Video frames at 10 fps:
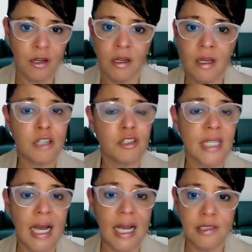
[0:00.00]
their
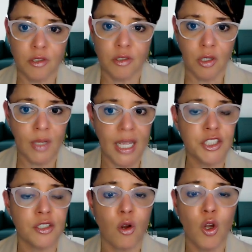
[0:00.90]
size or location
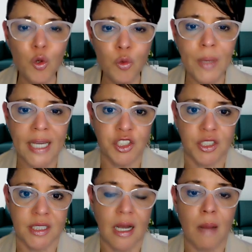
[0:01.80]
or who manages
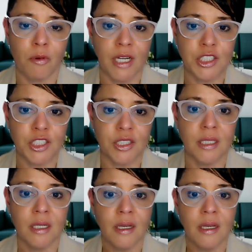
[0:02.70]
the operation,